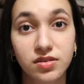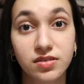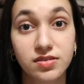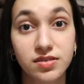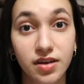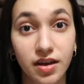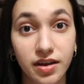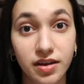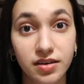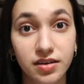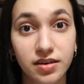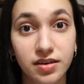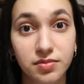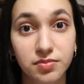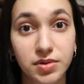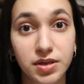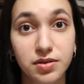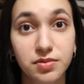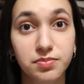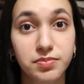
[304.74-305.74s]
anxiety
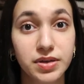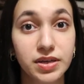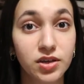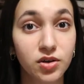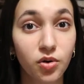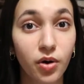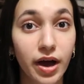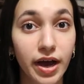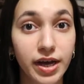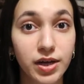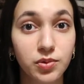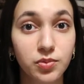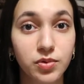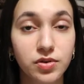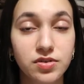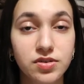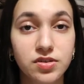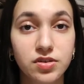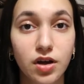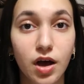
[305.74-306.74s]
and me being quiet
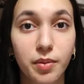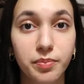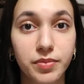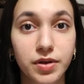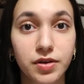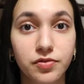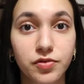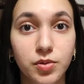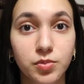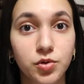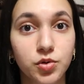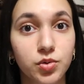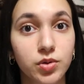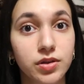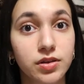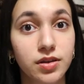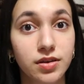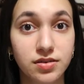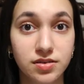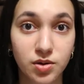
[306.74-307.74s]
would stop me from
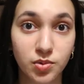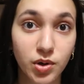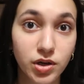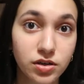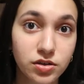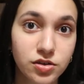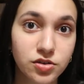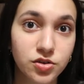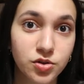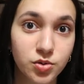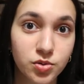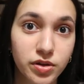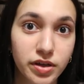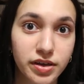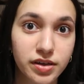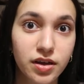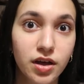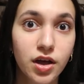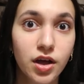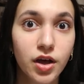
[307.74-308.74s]
doing things I wanted to do,
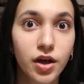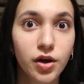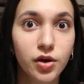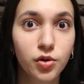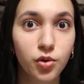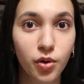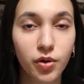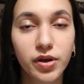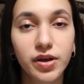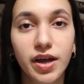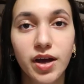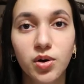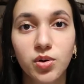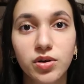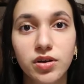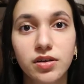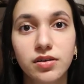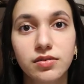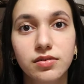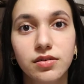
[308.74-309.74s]
like going
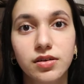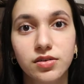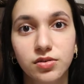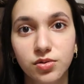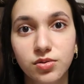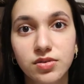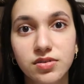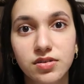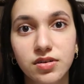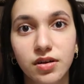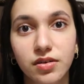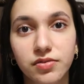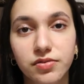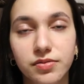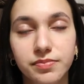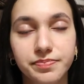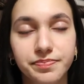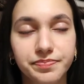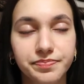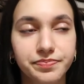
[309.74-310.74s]
out and doing stuff.
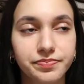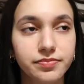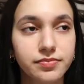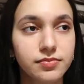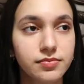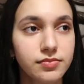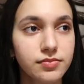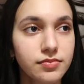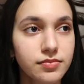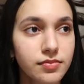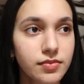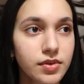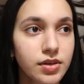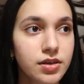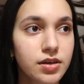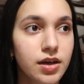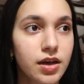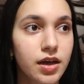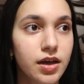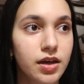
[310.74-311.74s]

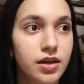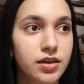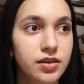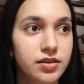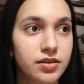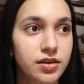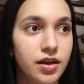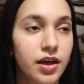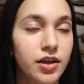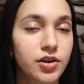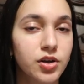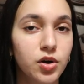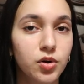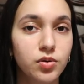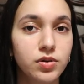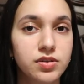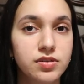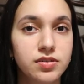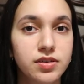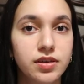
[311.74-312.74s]
And I
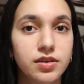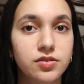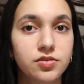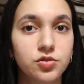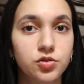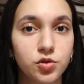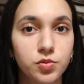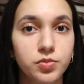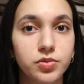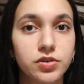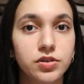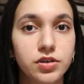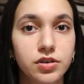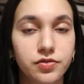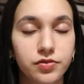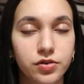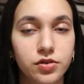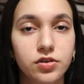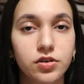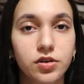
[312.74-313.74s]
know it's like super
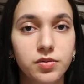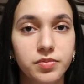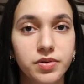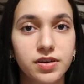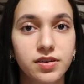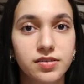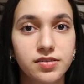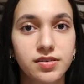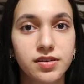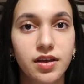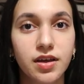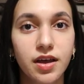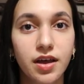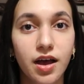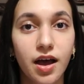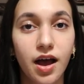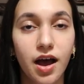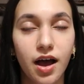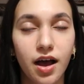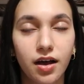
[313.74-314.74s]
difficult because
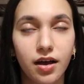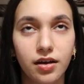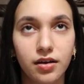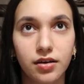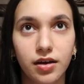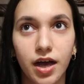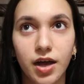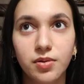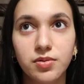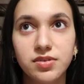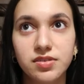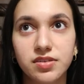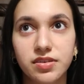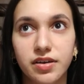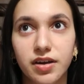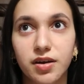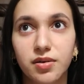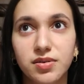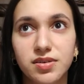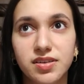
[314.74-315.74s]
I was
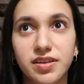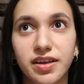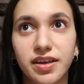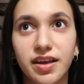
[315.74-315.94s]
at a